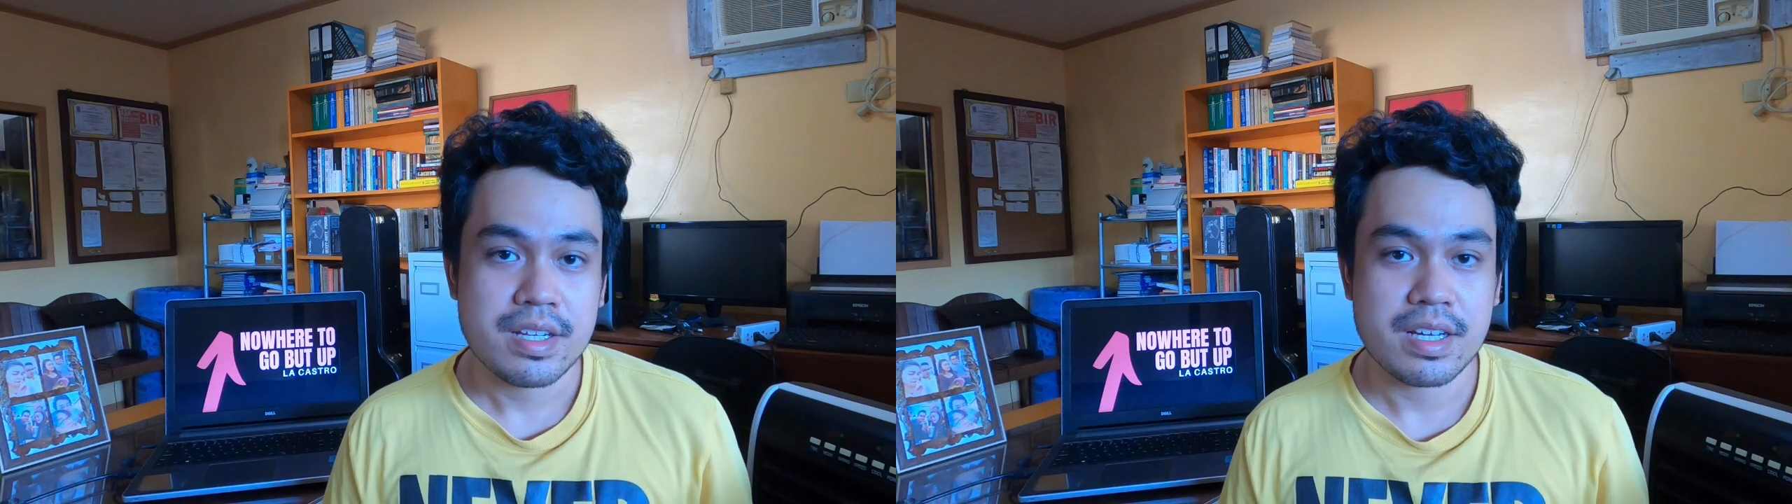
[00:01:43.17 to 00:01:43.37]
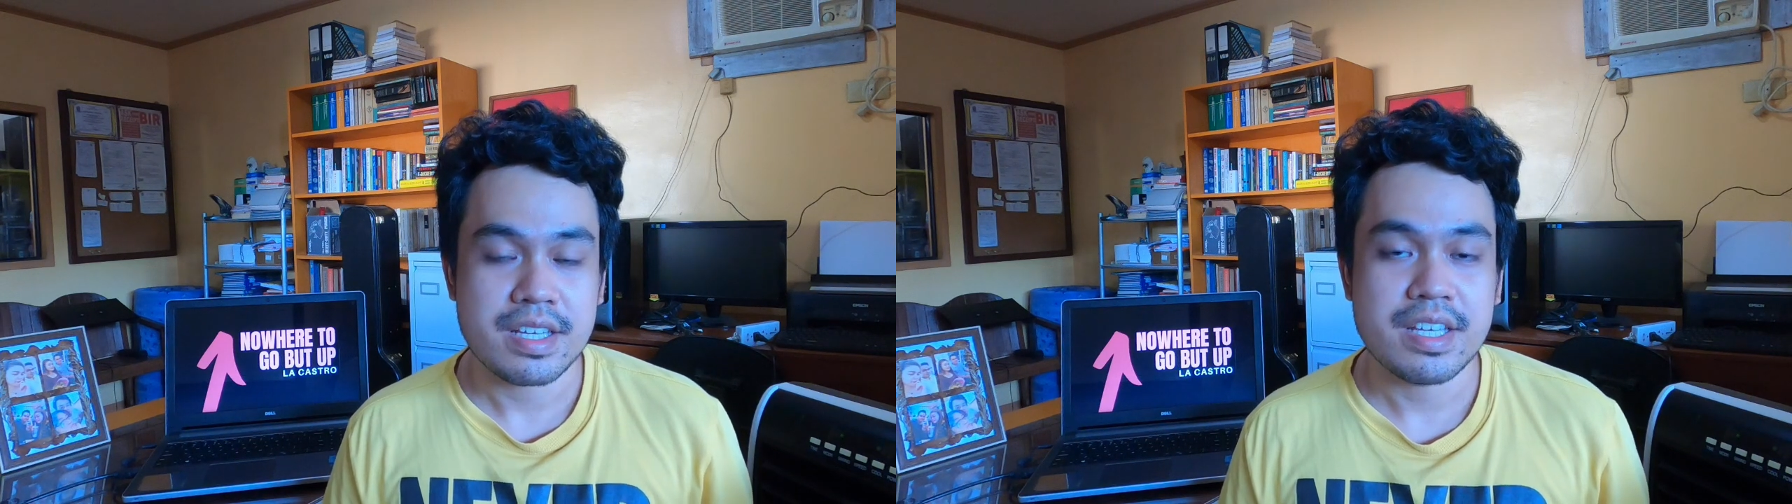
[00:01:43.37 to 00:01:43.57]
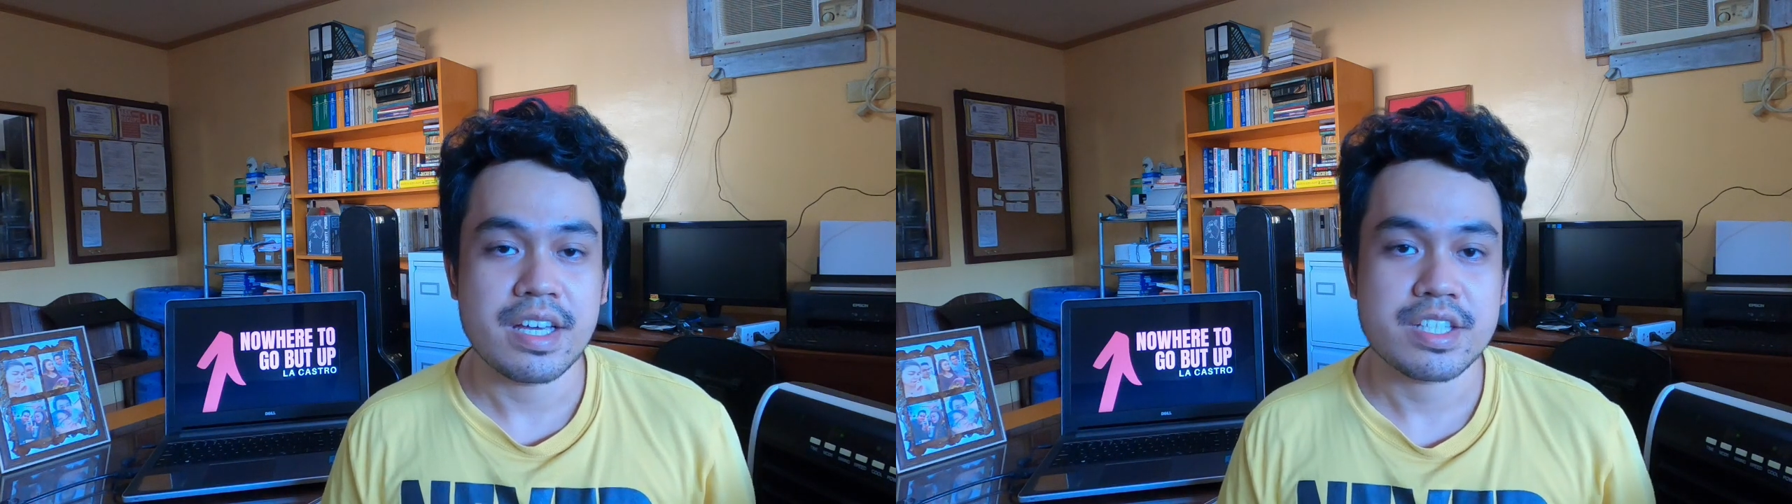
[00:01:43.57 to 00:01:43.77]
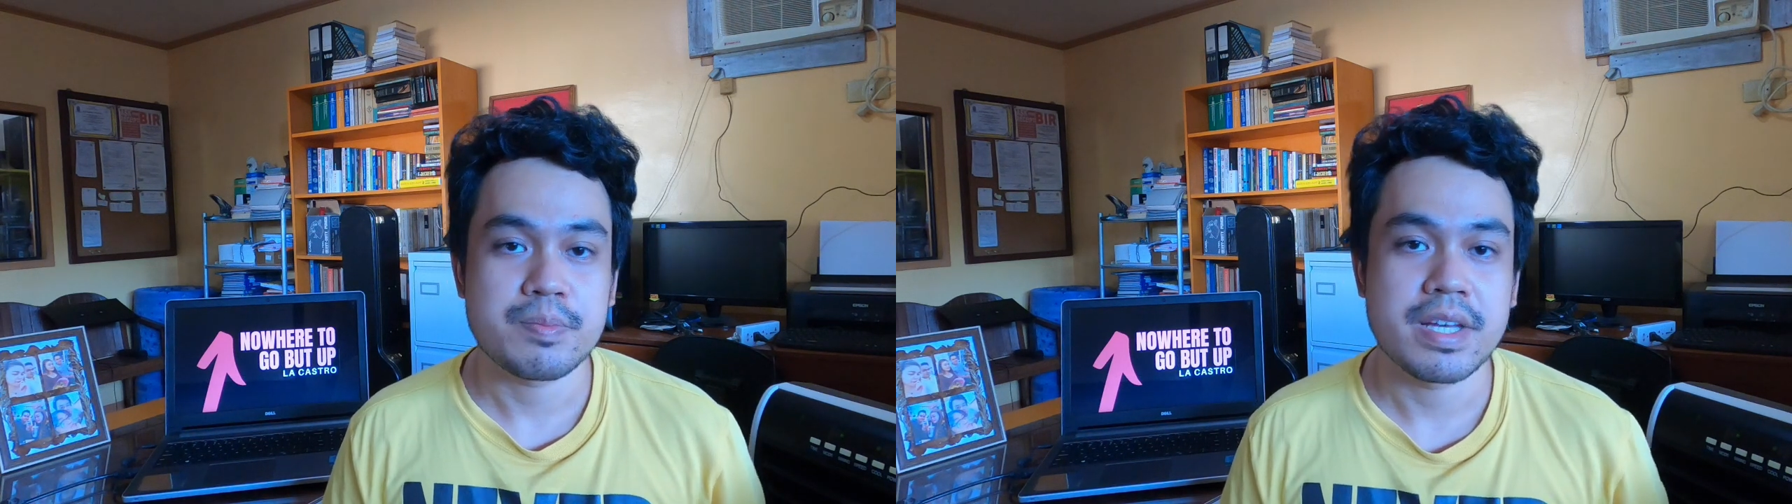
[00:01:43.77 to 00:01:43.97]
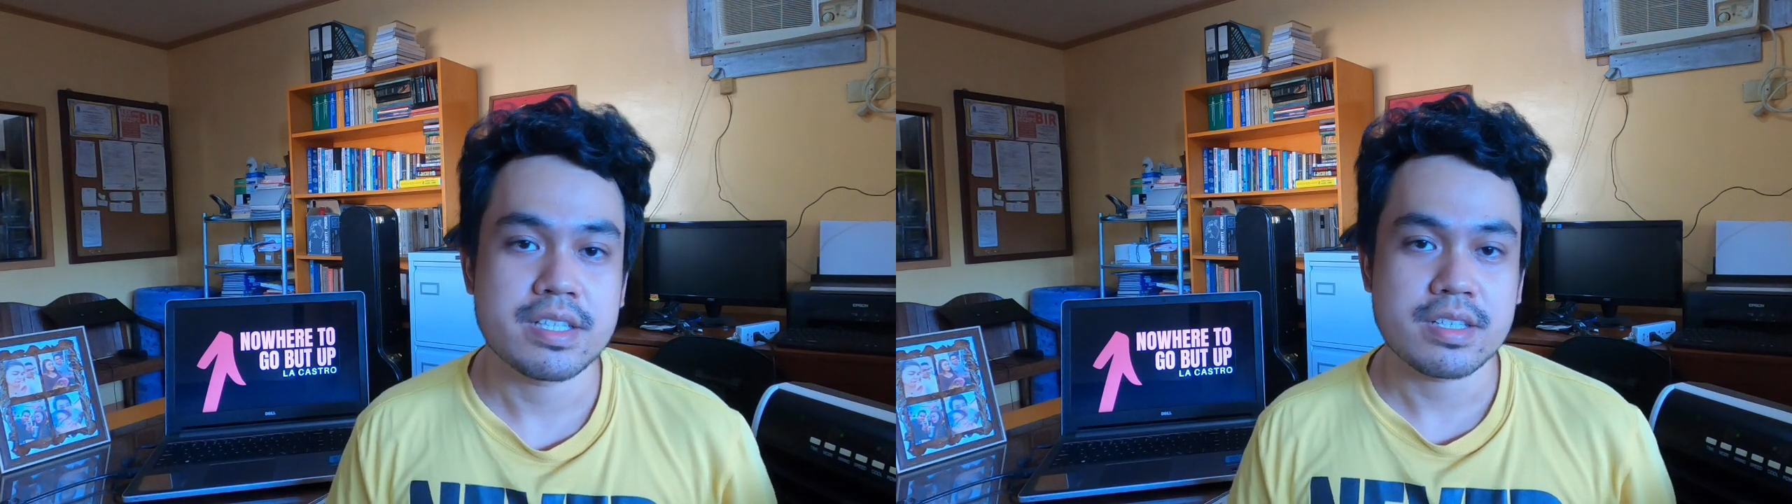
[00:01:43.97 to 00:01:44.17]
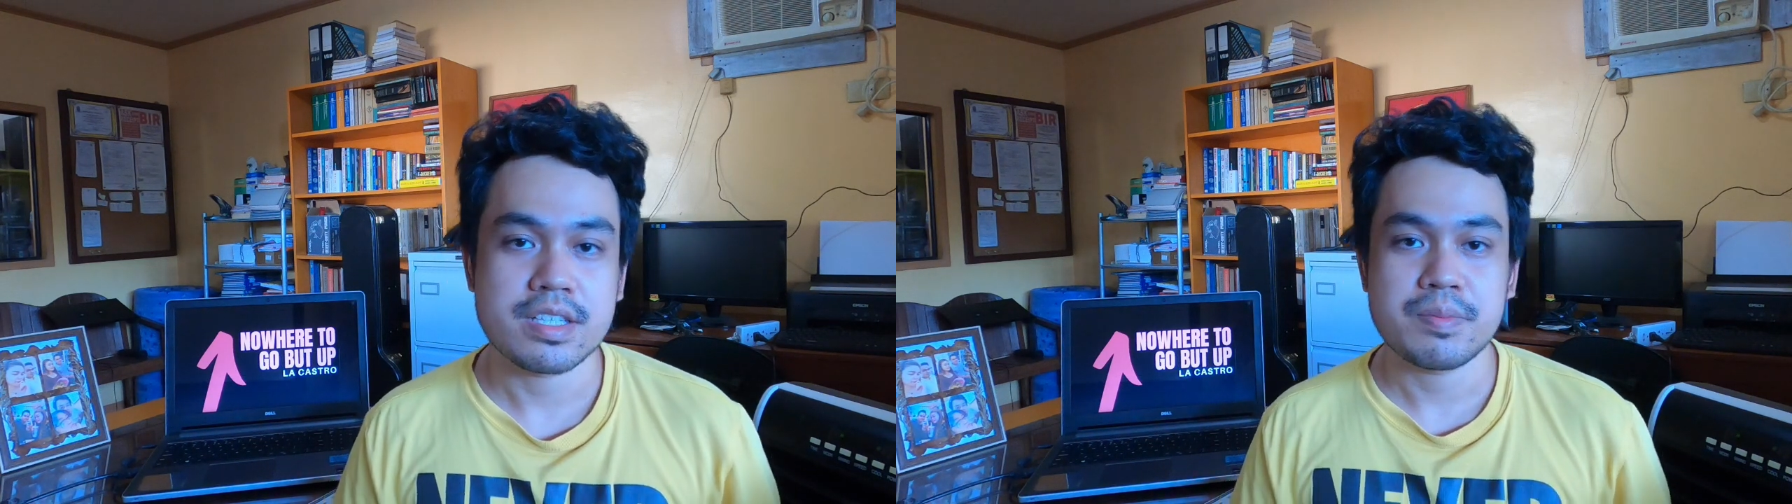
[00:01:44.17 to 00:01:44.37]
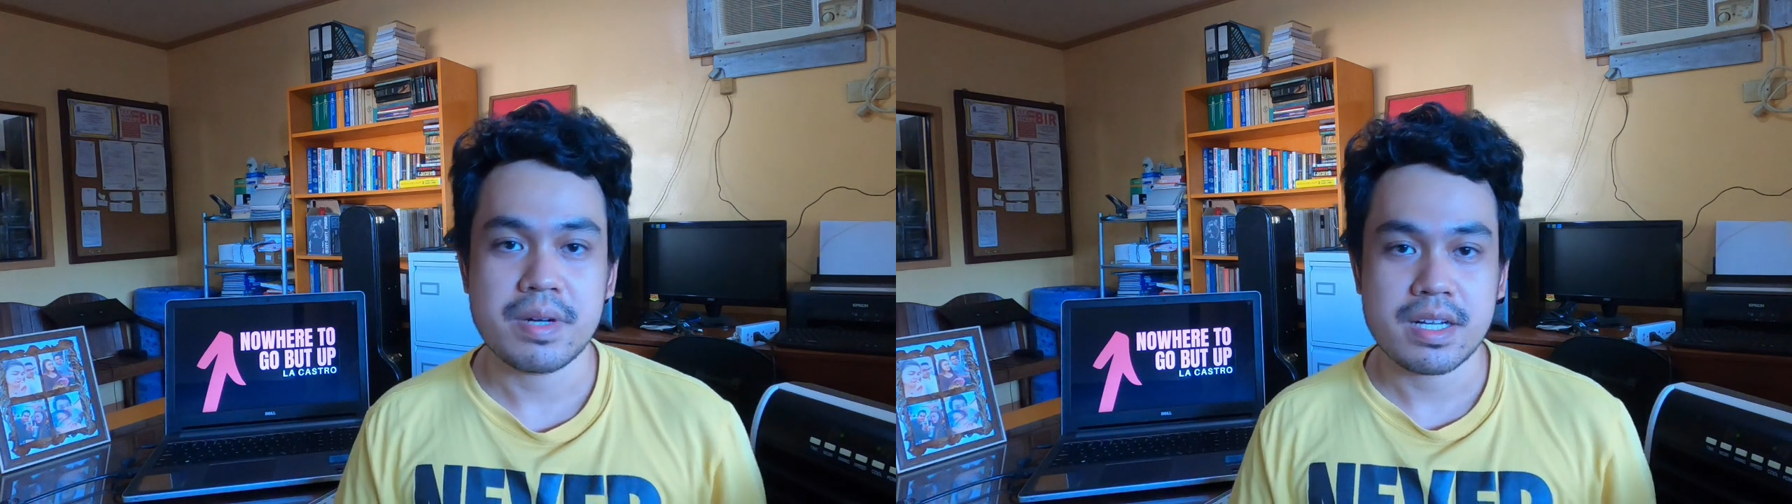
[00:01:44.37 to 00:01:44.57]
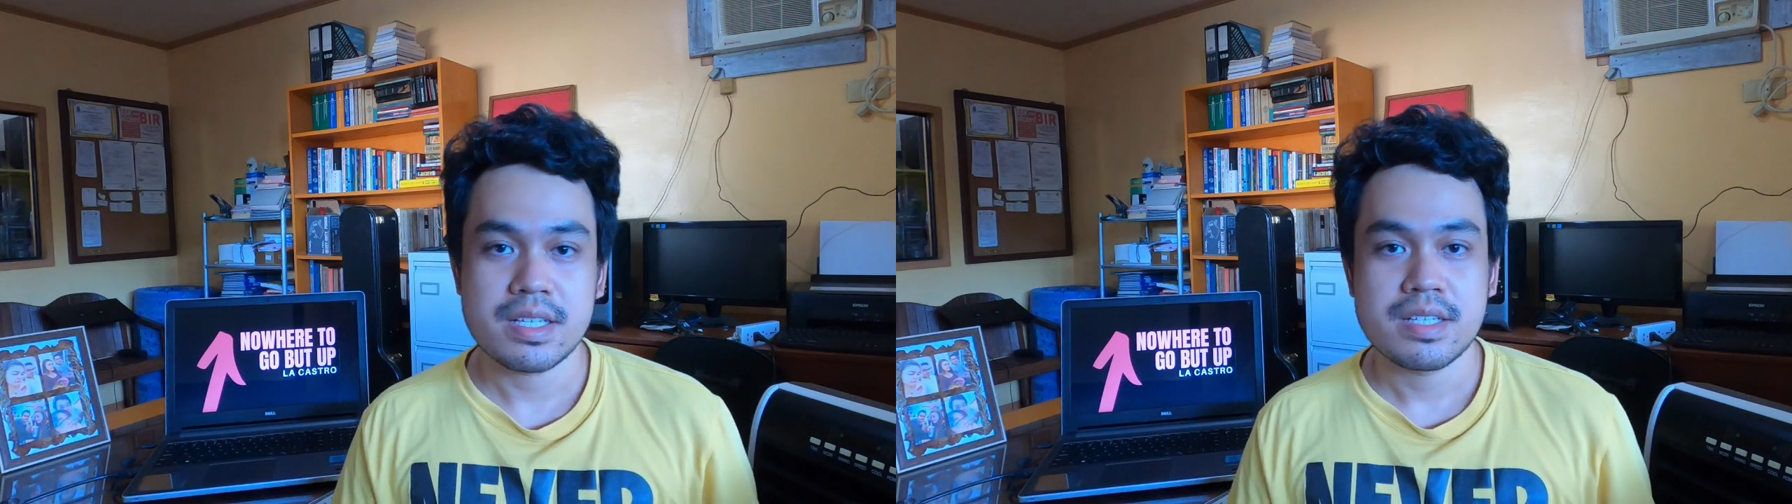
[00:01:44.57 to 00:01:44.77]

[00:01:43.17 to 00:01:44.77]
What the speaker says: naging expenses pa.